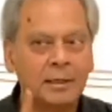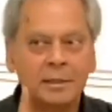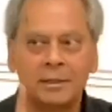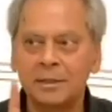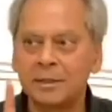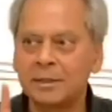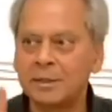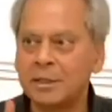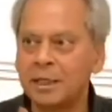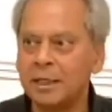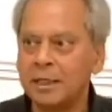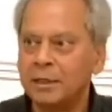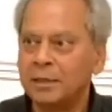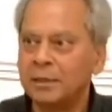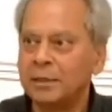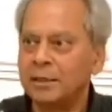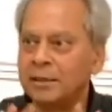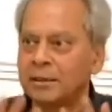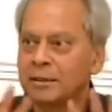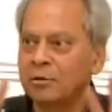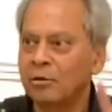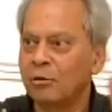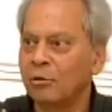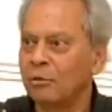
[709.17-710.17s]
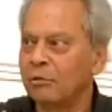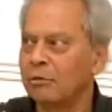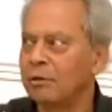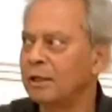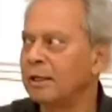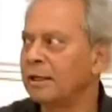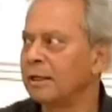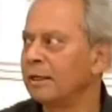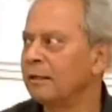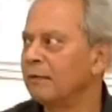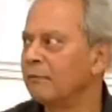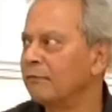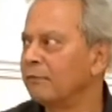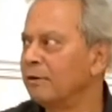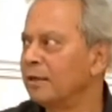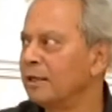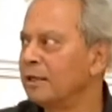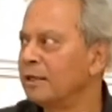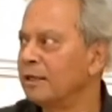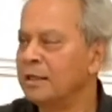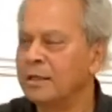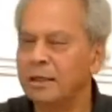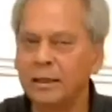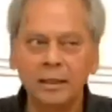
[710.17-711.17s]
said this whole thing in
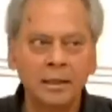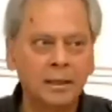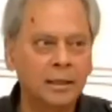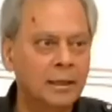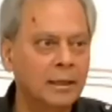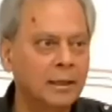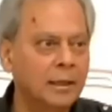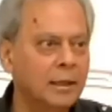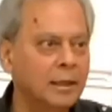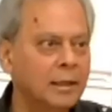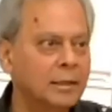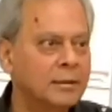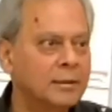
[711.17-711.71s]
one